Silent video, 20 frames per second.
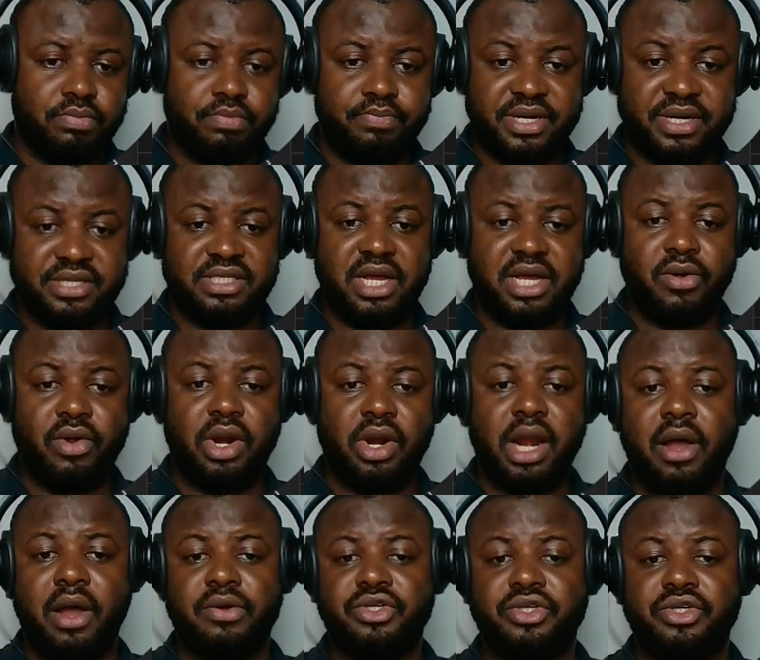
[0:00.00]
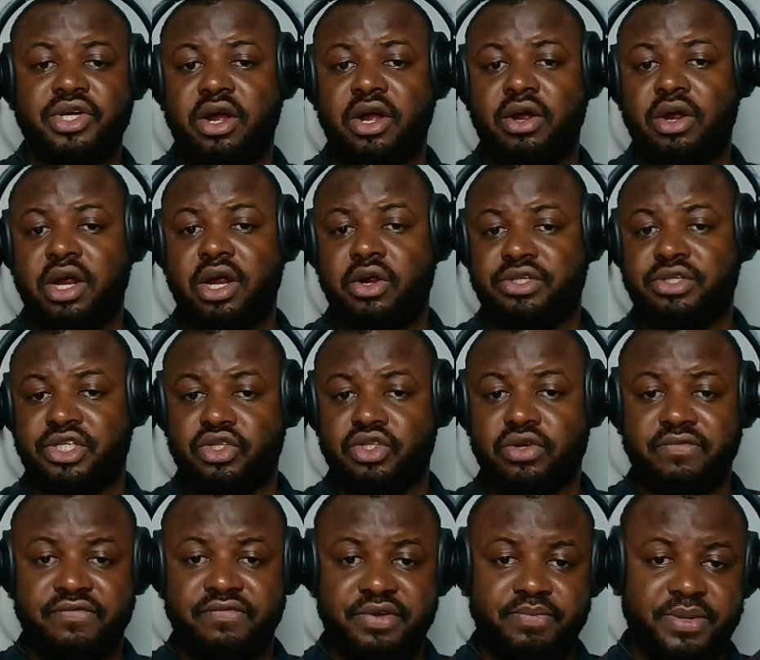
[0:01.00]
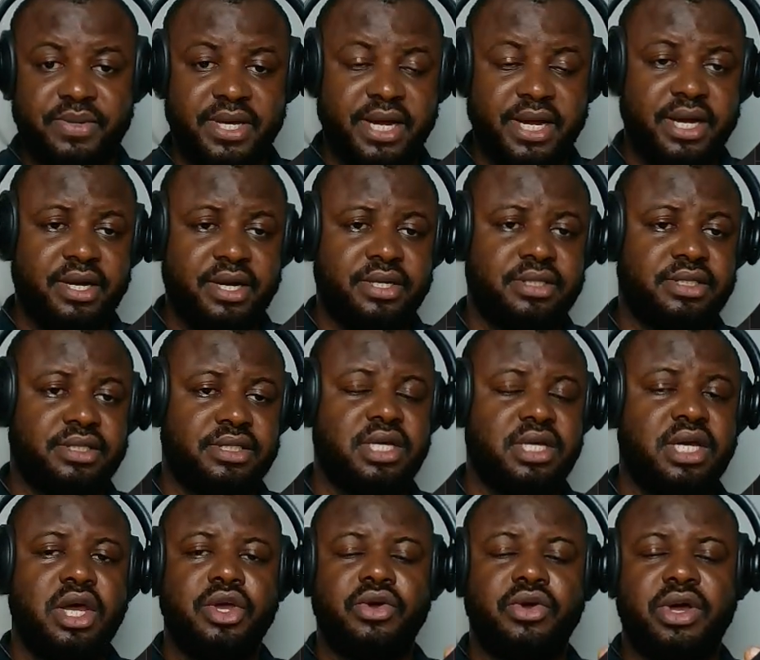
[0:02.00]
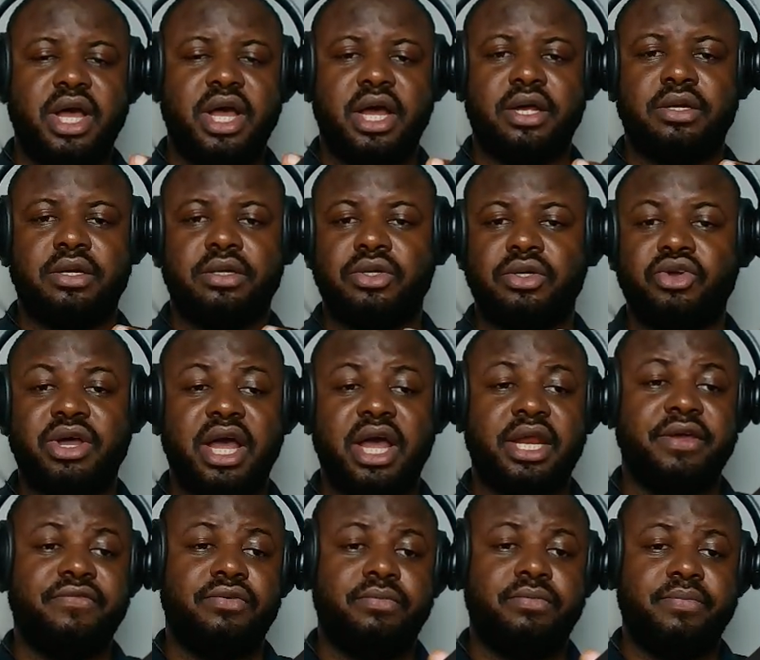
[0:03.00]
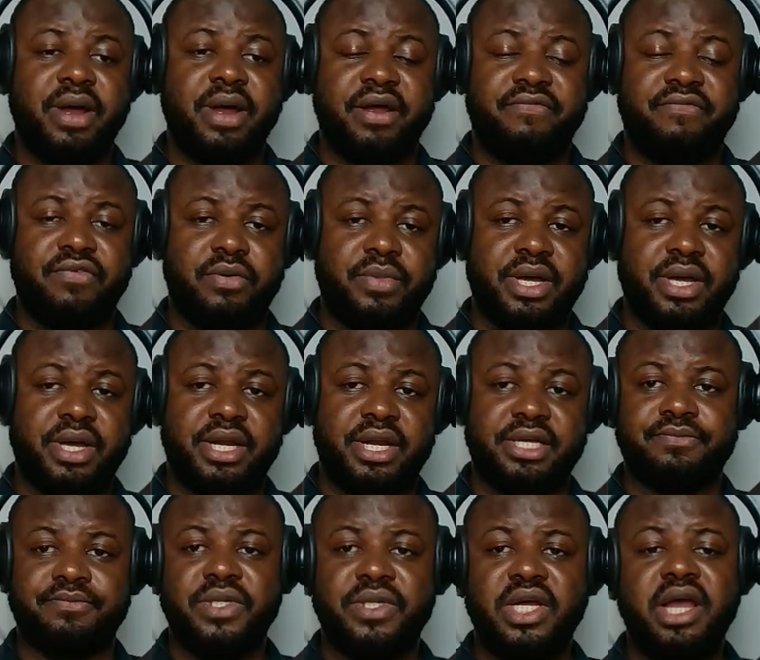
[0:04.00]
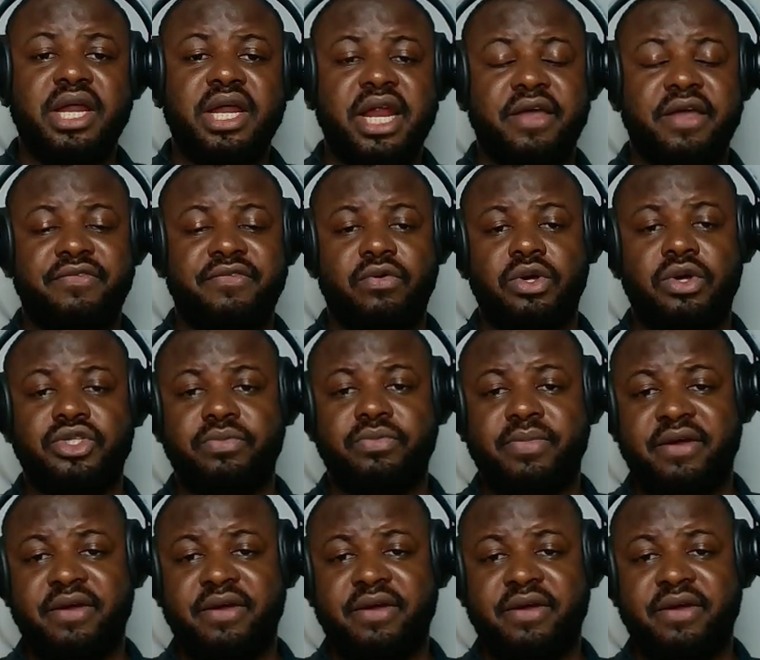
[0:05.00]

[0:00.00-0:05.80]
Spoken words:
personal cloud, you can host it on VPNs, you can even buy from n8n. If you want to